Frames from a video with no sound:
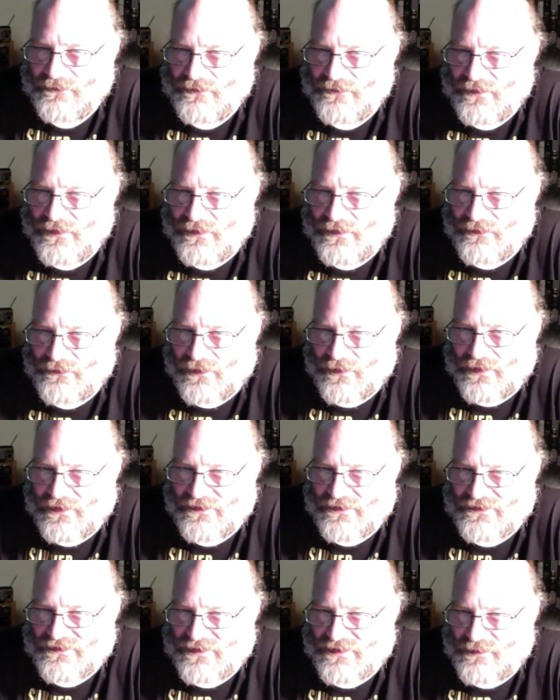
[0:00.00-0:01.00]
And
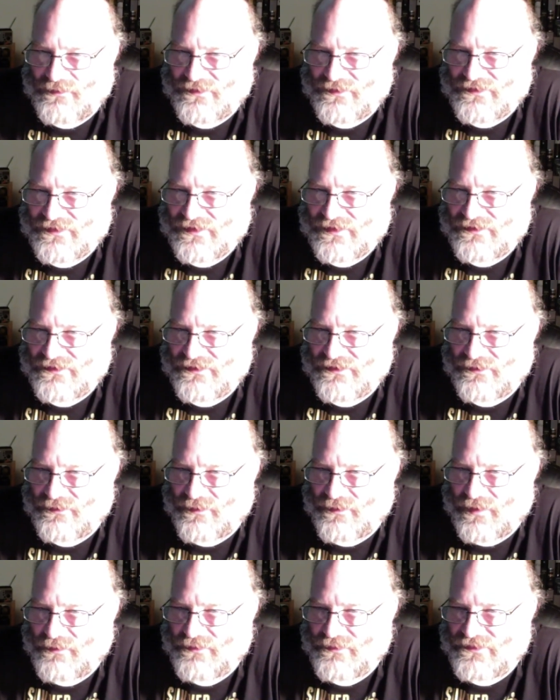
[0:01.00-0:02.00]
Ryan Summers says he
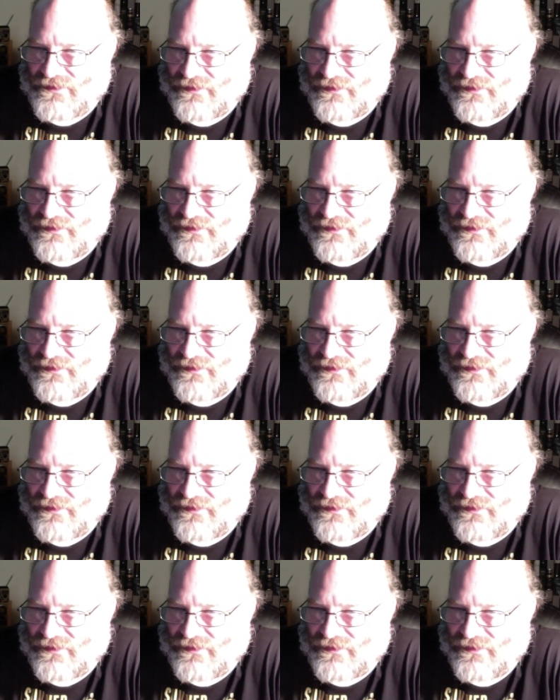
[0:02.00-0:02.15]
remembers a